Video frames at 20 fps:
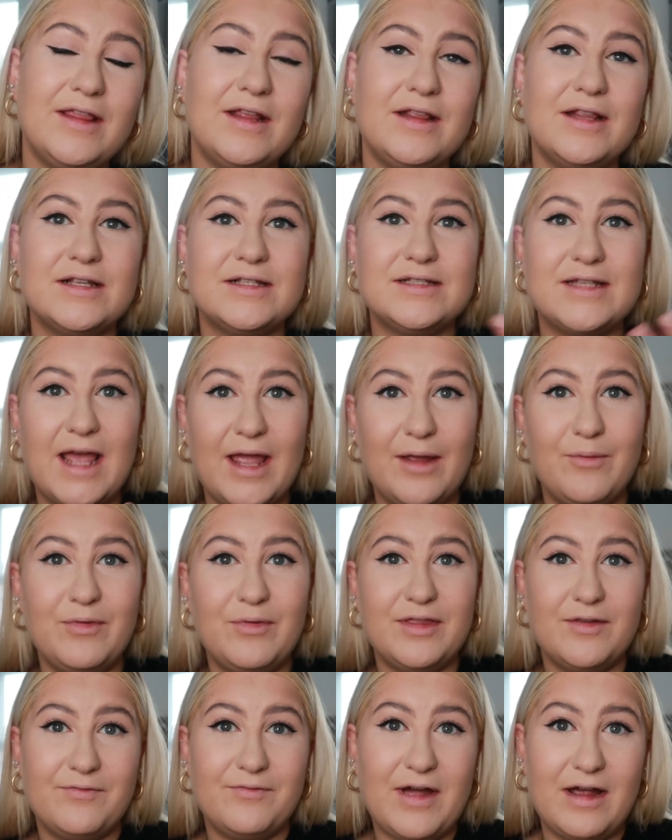and then the same
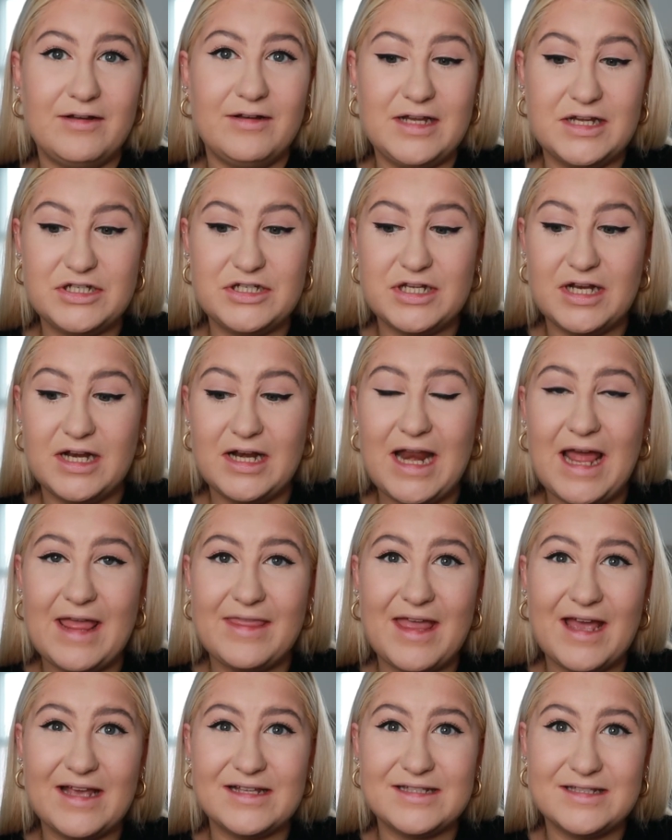with the foundation,
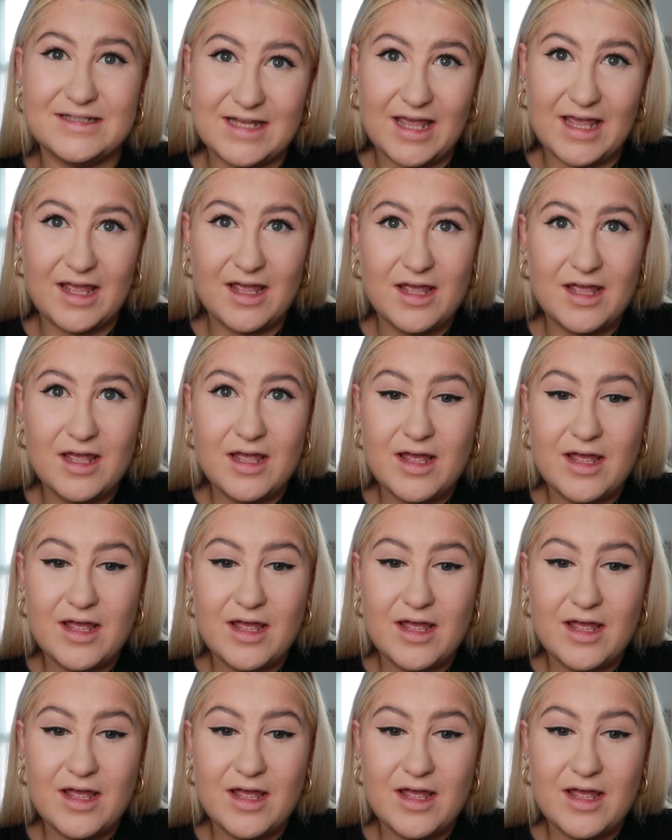let that sit